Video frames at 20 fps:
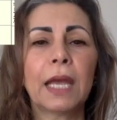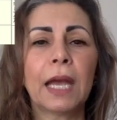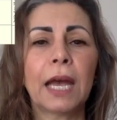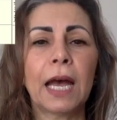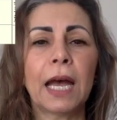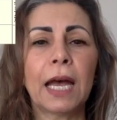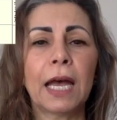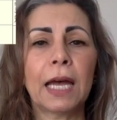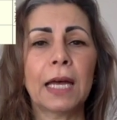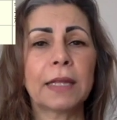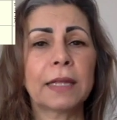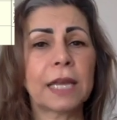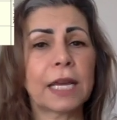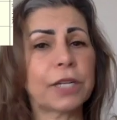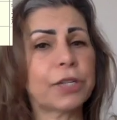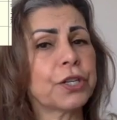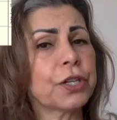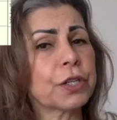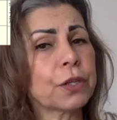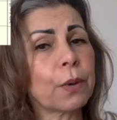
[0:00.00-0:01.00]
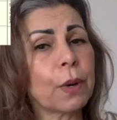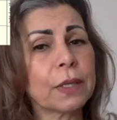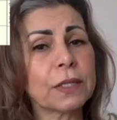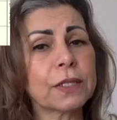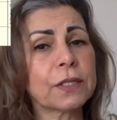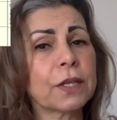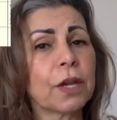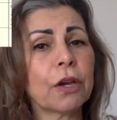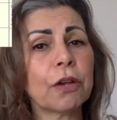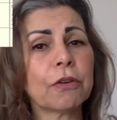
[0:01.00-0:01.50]
And that she's quite
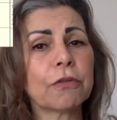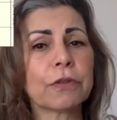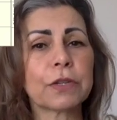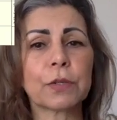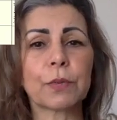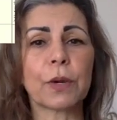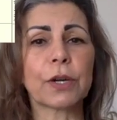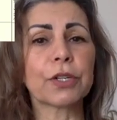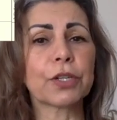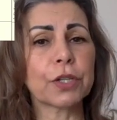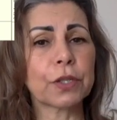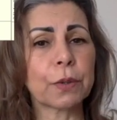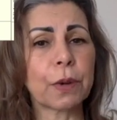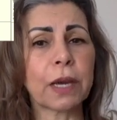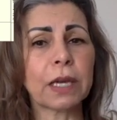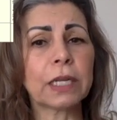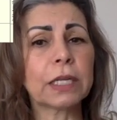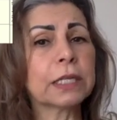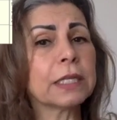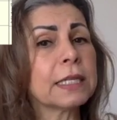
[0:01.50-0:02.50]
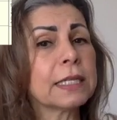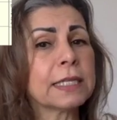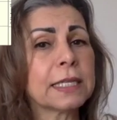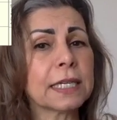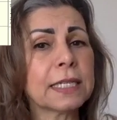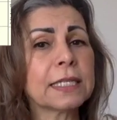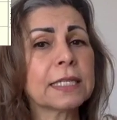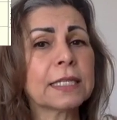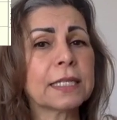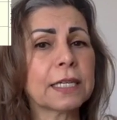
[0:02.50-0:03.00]
solar as well. She's quite
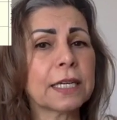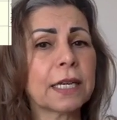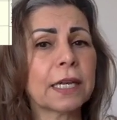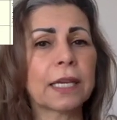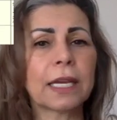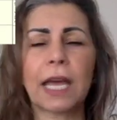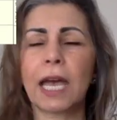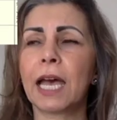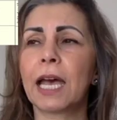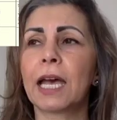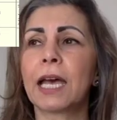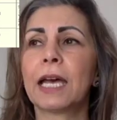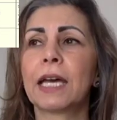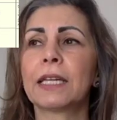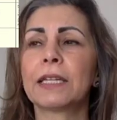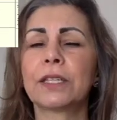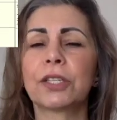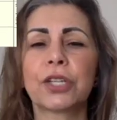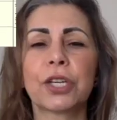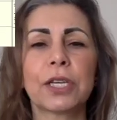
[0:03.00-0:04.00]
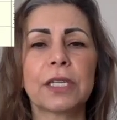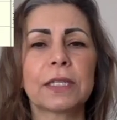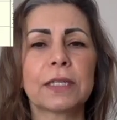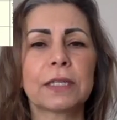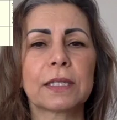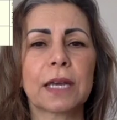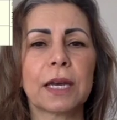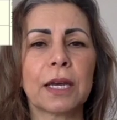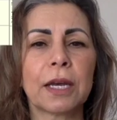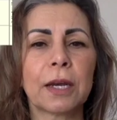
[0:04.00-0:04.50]
consistent, and
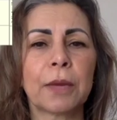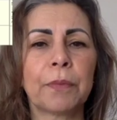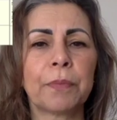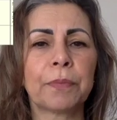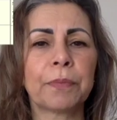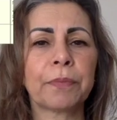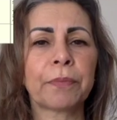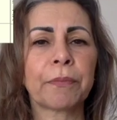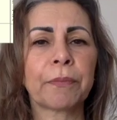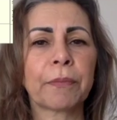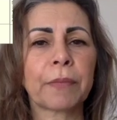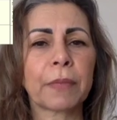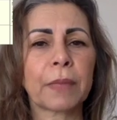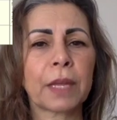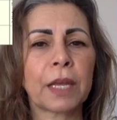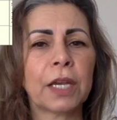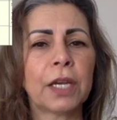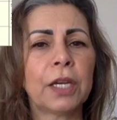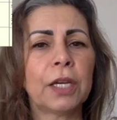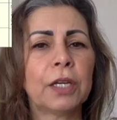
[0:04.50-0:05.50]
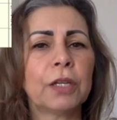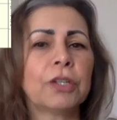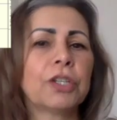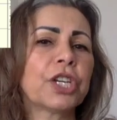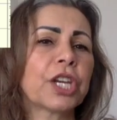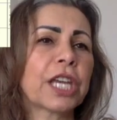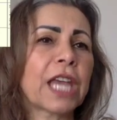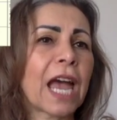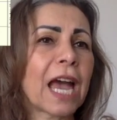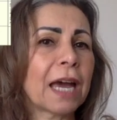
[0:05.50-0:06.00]

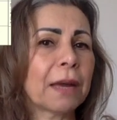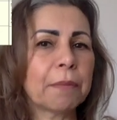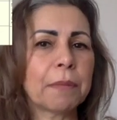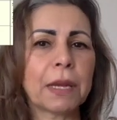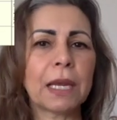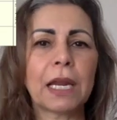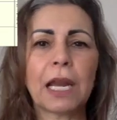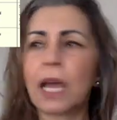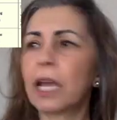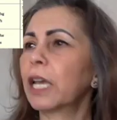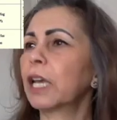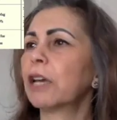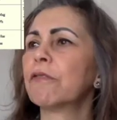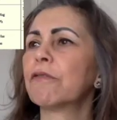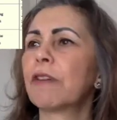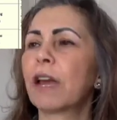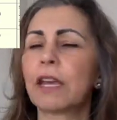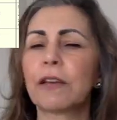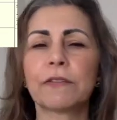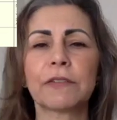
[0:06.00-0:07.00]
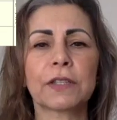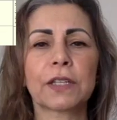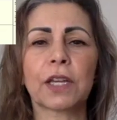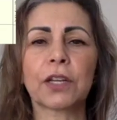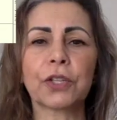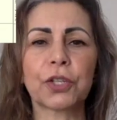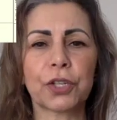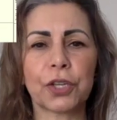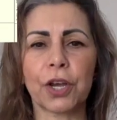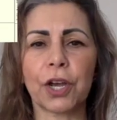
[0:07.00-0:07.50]
she can be like a ray of
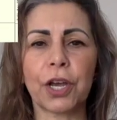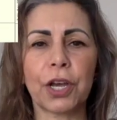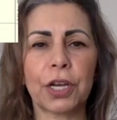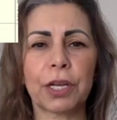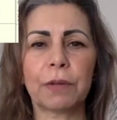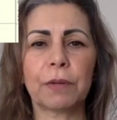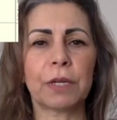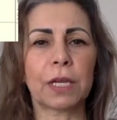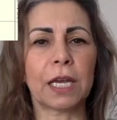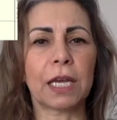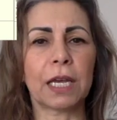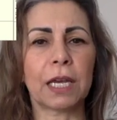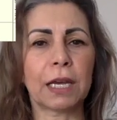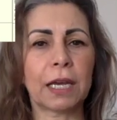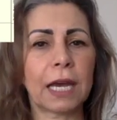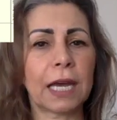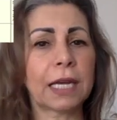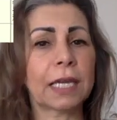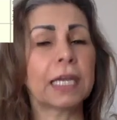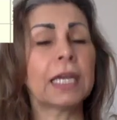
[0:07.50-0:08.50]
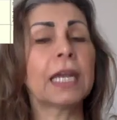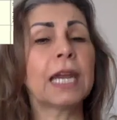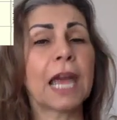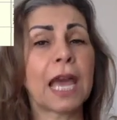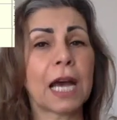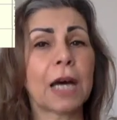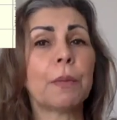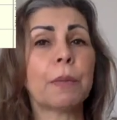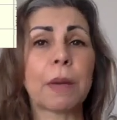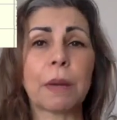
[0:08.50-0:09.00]
sunshine and in
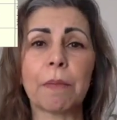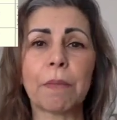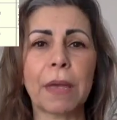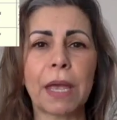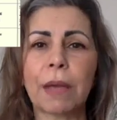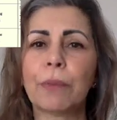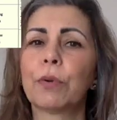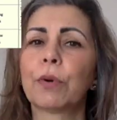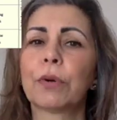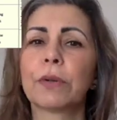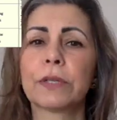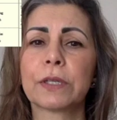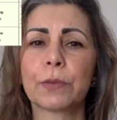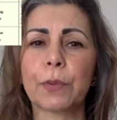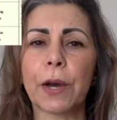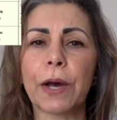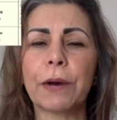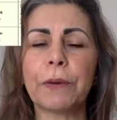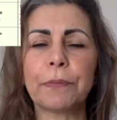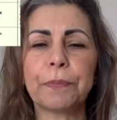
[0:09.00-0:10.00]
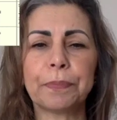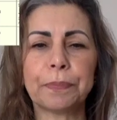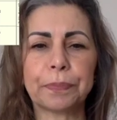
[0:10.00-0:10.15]
helping people as well.